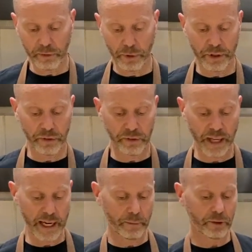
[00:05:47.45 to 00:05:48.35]
with the
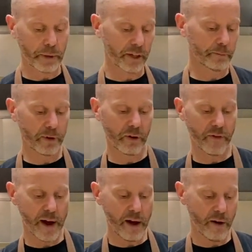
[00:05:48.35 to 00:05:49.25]
same spice
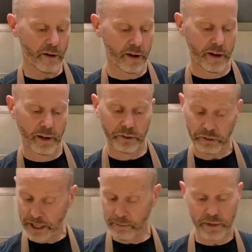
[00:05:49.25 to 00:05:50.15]
profile,
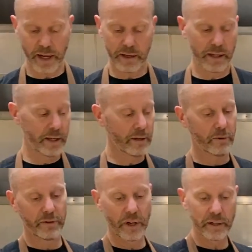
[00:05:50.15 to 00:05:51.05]
same technique.
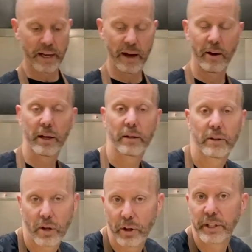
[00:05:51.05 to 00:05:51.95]
We've done
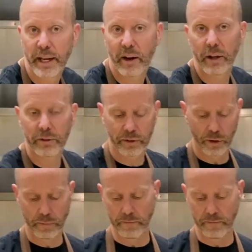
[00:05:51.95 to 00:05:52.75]
curried carrot soup.